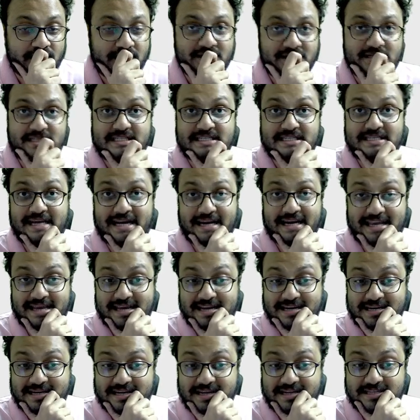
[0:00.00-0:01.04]
This is getting
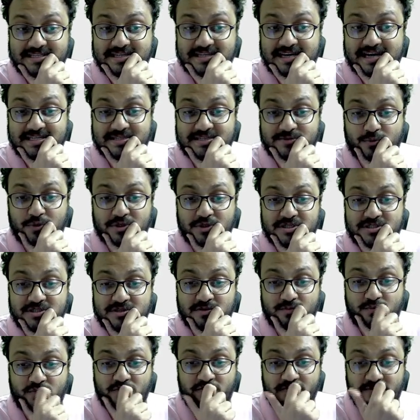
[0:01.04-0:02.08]
intense, guys. What is the
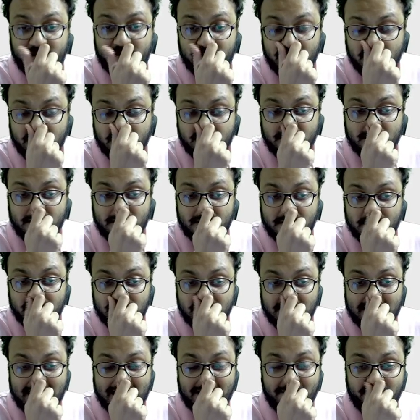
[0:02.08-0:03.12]
move here
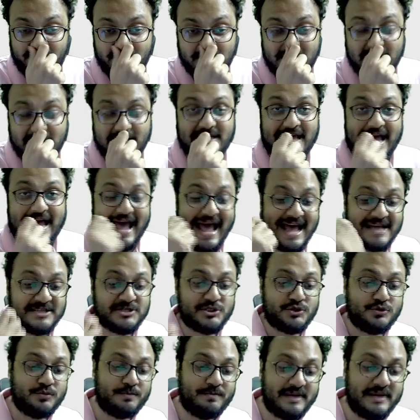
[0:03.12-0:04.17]
that Vidit has
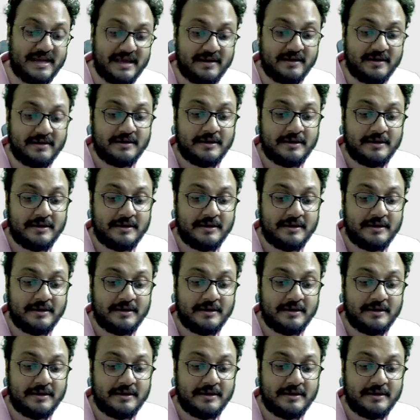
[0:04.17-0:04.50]
to play?